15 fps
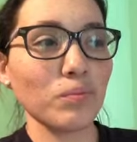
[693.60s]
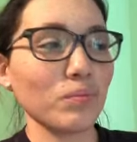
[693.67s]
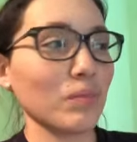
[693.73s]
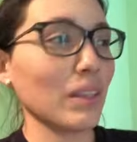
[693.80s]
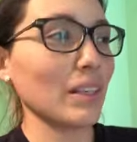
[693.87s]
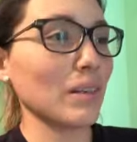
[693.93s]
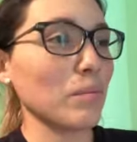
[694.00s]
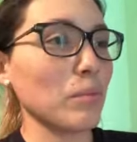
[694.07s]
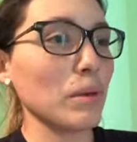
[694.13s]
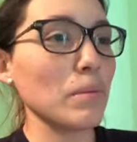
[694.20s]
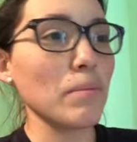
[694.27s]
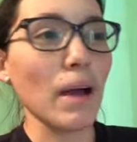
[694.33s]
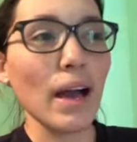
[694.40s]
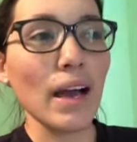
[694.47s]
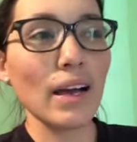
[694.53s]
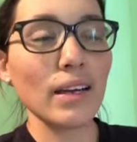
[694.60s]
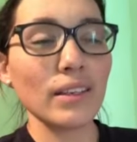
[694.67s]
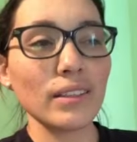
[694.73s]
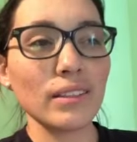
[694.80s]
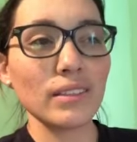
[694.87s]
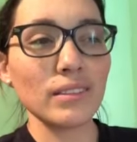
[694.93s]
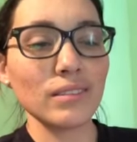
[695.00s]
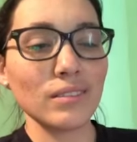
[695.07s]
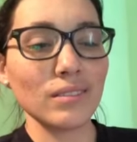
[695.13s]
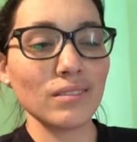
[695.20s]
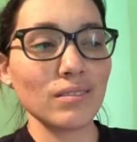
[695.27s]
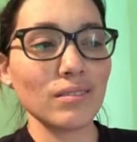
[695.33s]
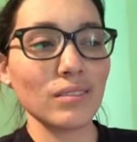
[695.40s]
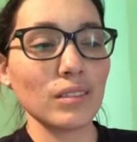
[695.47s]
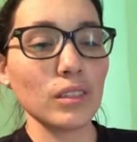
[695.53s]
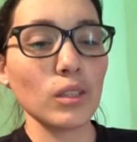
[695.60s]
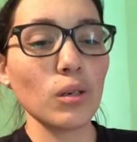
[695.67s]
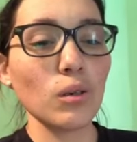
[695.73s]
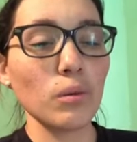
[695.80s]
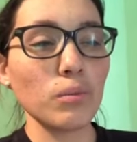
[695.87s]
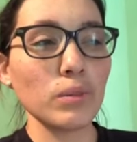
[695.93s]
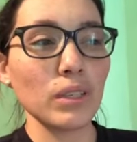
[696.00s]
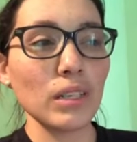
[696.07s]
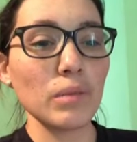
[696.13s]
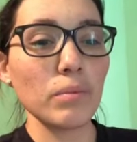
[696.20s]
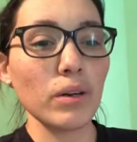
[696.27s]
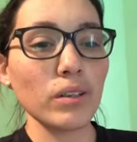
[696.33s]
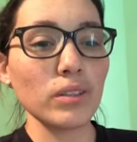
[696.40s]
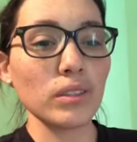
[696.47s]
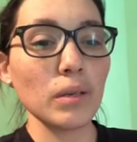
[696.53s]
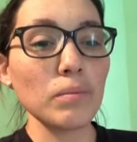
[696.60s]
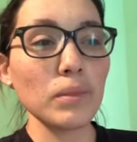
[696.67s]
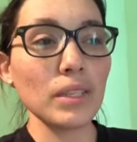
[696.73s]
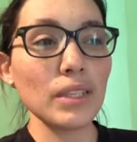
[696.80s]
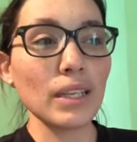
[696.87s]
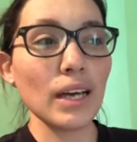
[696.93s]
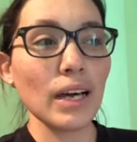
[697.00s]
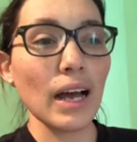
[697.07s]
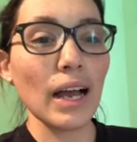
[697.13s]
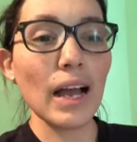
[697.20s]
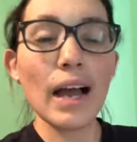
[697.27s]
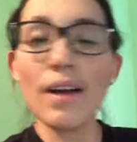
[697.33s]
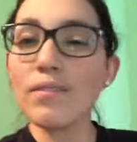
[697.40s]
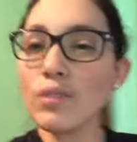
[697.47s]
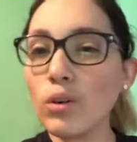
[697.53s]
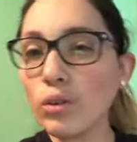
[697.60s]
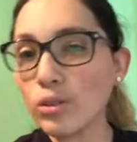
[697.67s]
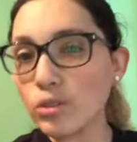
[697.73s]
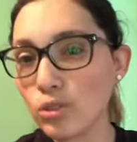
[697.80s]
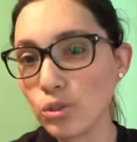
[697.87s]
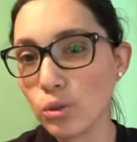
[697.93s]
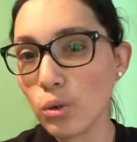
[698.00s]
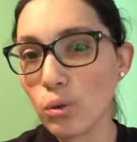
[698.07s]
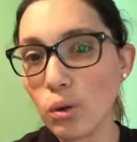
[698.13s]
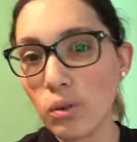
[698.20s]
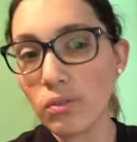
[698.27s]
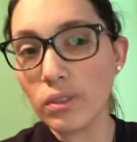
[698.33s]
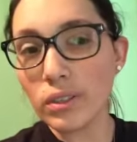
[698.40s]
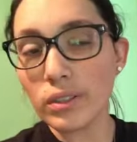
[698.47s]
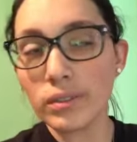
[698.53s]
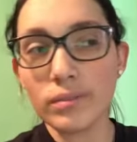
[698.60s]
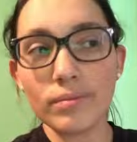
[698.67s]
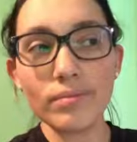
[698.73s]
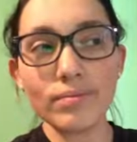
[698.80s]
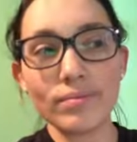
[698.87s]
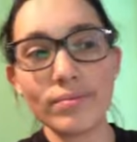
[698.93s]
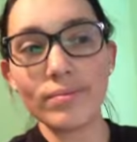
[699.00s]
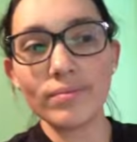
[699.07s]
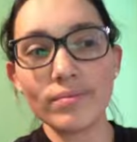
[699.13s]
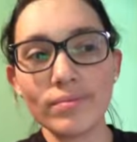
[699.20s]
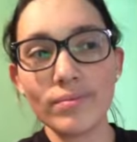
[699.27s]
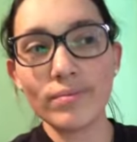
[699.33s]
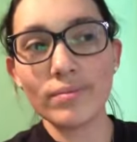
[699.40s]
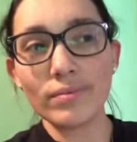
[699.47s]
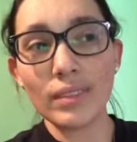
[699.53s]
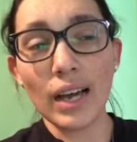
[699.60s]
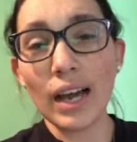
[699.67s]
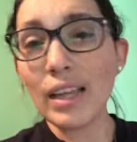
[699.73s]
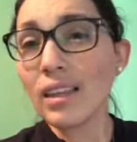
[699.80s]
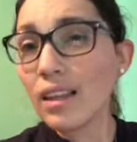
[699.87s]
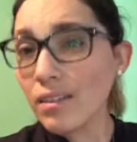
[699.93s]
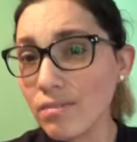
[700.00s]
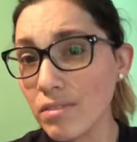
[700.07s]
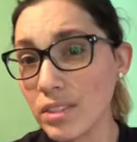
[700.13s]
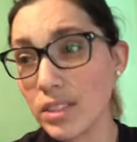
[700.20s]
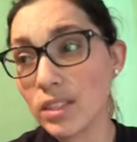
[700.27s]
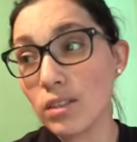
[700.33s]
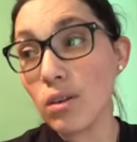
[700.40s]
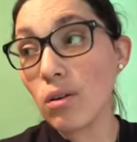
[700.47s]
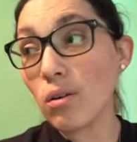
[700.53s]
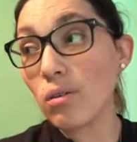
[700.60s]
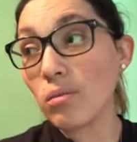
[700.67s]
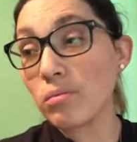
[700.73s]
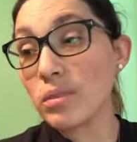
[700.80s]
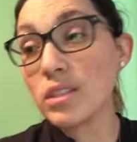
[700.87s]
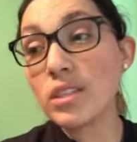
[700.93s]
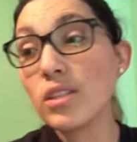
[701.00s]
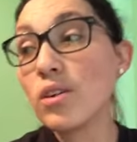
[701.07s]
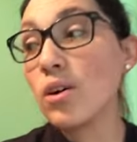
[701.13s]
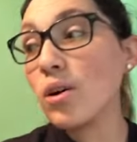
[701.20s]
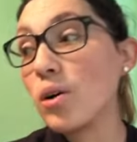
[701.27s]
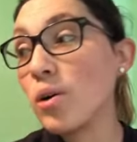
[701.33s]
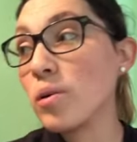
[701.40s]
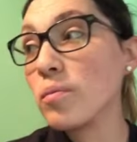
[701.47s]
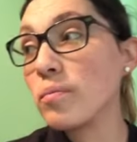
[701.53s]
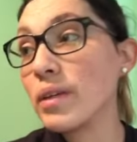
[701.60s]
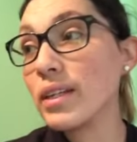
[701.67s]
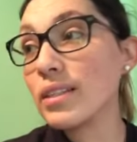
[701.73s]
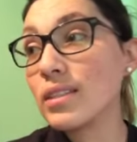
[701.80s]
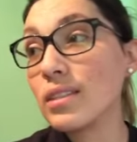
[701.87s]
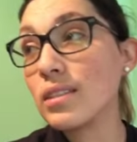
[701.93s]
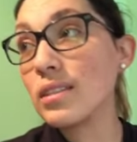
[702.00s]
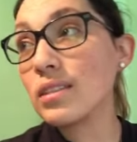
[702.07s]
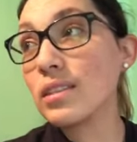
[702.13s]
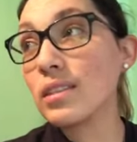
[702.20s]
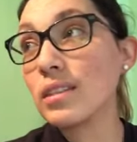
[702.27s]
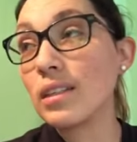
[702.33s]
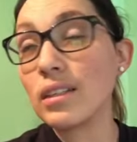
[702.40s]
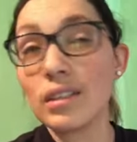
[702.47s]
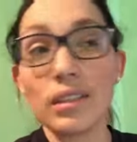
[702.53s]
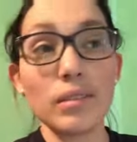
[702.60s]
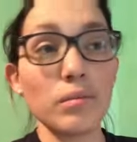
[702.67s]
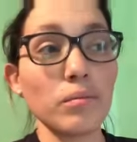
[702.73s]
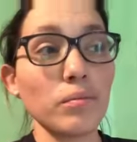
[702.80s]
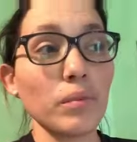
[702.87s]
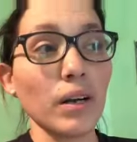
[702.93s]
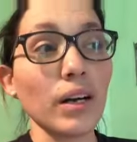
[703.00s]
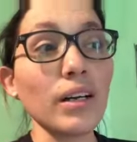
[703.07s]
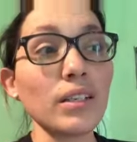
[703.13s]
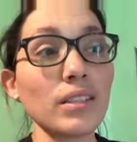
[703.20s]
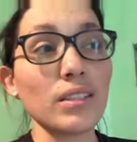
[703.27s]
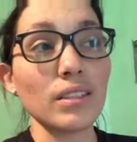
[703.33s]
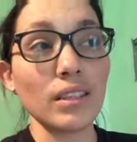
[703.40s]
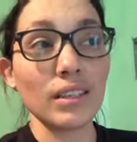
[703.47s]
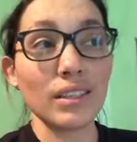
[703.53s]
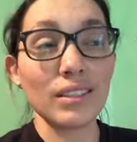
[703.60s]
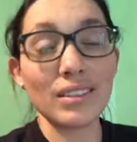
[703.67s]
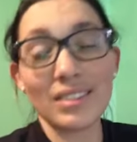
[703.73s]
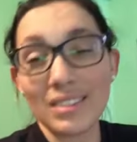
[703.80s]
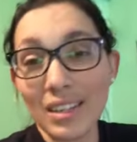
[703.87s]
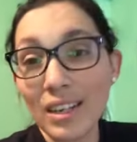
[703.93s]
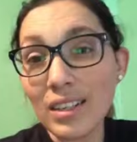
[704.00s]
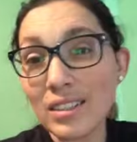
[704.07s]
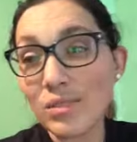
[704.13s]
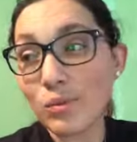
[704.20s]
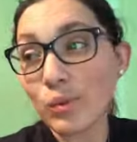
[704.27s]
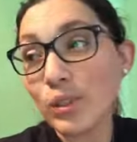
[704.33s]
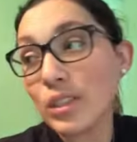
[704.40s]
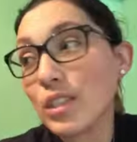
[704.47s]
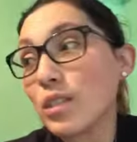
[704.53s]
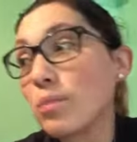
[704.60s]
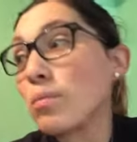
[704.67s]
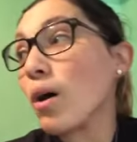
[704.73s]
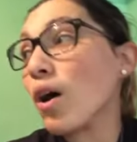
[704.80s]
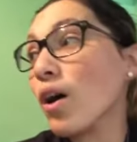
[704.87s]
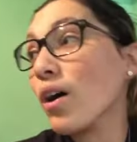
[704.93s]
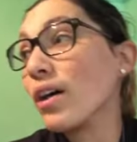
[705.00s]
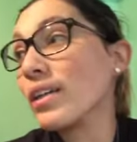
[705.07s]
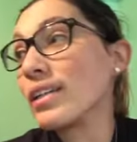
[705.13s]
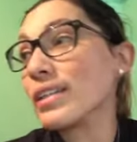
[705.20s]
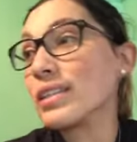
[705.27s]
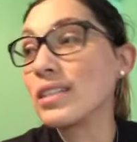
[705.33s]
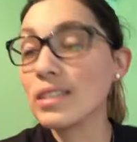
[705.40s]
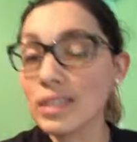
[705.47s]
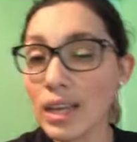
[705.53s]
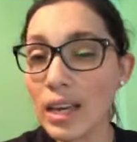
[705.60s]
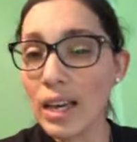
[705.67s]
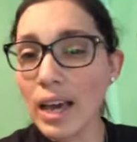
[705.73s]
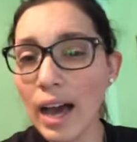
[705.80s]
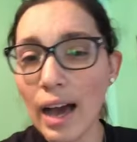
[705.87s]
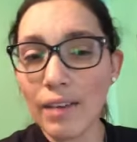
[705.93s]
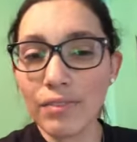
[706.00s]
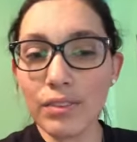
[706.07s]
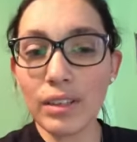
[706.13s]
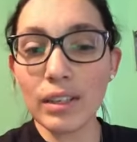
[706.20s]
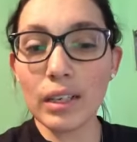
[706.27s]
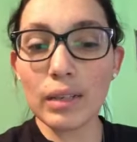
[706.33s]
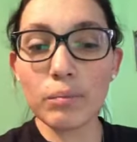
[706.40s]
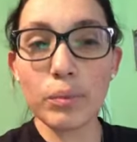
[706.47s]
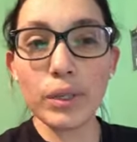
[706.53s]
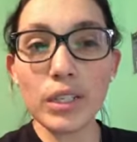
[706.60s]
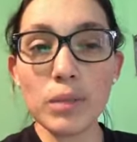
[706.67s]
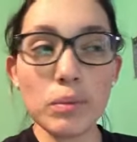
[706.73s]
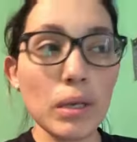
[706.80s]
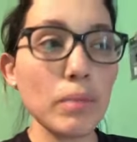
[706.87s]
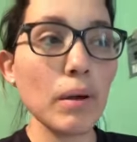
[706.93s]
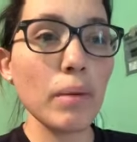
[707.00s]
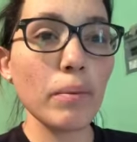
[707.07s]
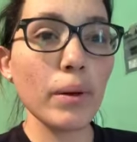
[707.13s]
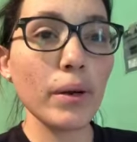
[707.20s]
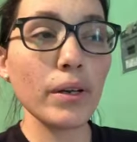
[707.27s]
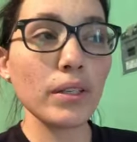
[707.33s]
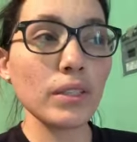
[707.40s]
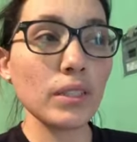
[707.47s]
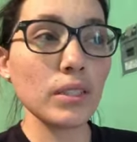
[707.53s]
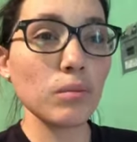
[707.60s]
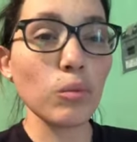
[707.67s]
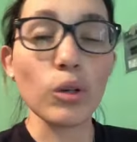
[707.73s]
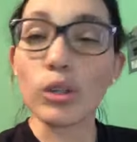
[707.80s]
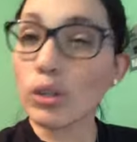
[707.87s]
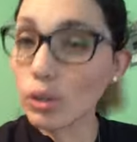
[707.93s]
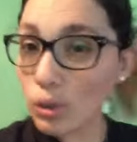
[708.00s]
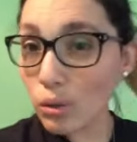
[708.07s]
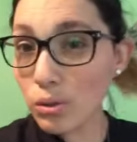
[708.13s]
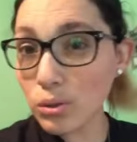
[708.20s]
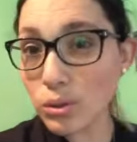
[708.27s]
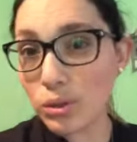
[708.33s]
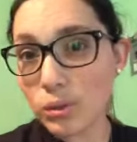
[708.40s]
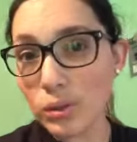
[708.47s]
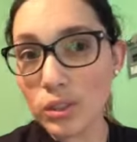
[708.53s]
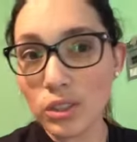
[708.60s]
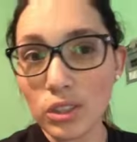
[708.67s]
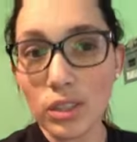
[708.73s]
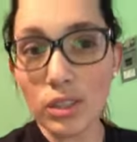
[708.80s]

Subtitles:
like be mad and so upset about something that I have no control over? I love this little home. This little home makes it us. Like, it's us, it's small, and it just, I feel like it brings me and my parents more closer to each